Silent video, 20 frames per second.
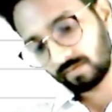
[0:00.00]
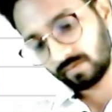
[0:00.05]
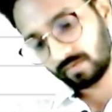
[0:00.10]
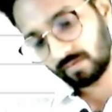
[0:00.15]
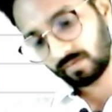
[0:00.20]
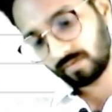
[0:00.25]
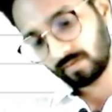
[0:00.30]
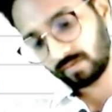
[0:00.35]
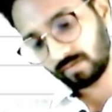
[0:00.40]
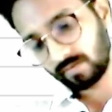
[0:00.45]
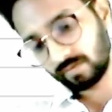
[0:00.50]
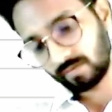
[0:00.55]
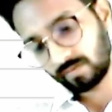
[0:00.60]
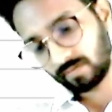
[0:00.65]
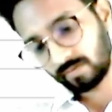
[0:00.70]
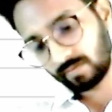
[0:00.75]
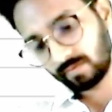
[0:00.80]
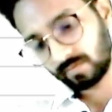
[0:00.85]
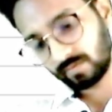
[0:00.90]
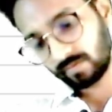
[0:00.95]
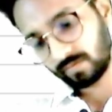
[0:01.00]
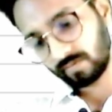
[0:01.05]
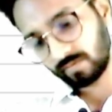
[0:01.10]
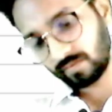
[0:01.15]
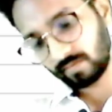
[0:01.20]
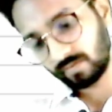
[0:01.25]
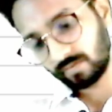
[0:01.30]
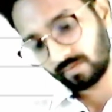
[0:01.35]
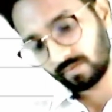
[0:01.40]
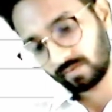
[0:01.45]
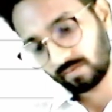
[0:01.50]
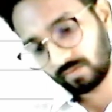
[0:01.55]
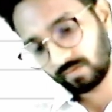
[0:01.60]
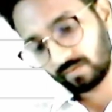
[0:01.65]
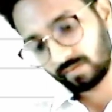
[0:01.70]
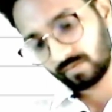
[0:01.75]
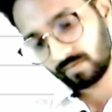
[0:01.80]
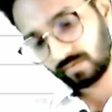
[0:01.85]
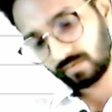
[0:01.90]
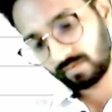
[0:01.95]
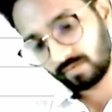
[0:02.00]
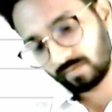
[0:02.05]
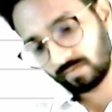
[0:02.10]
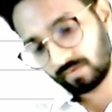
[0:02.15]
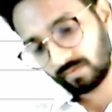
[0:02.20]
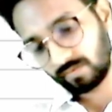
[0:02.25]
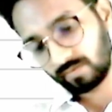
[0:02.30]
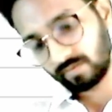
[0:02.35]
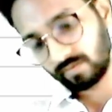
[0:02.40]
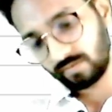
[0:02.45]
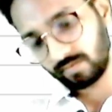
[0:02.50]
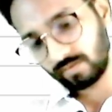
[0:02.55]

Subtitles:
No one is speaking in this clip.